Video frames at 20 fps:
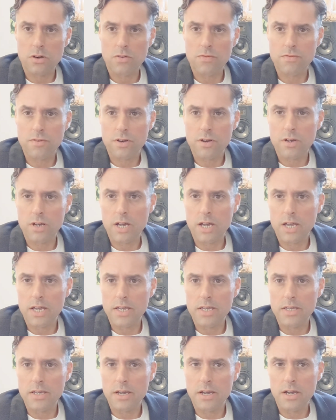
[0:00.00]
offer
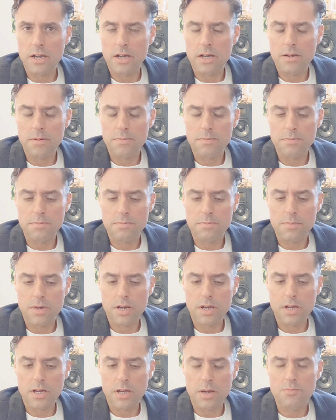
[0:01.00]
a
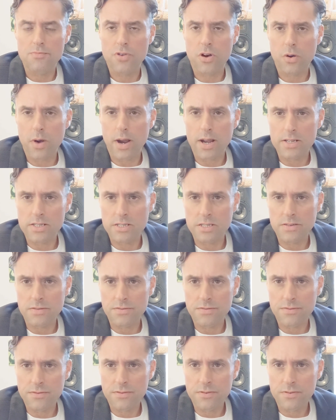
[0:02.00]
proactive